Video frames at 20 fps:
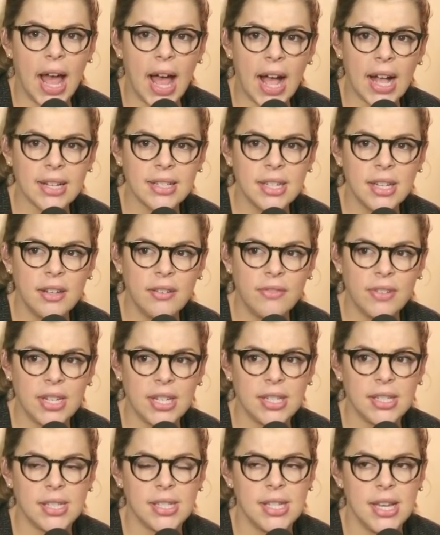active. It
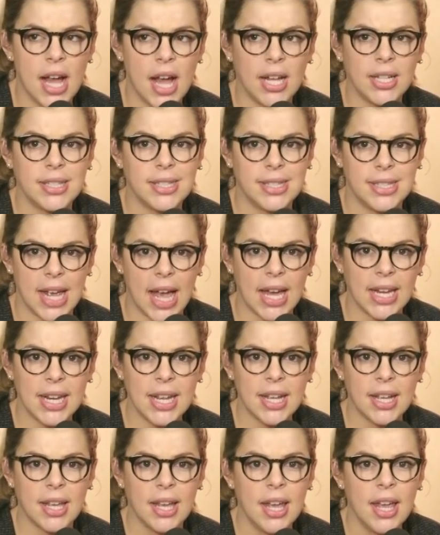is not
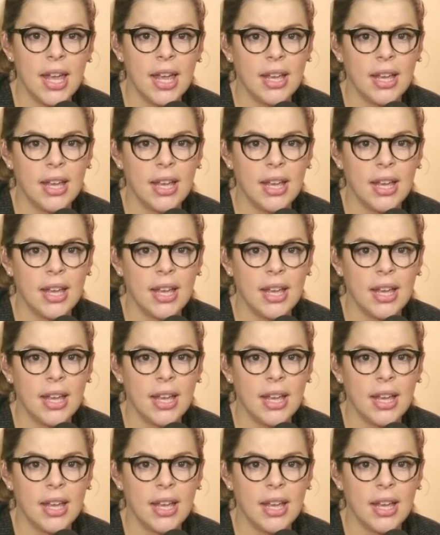static.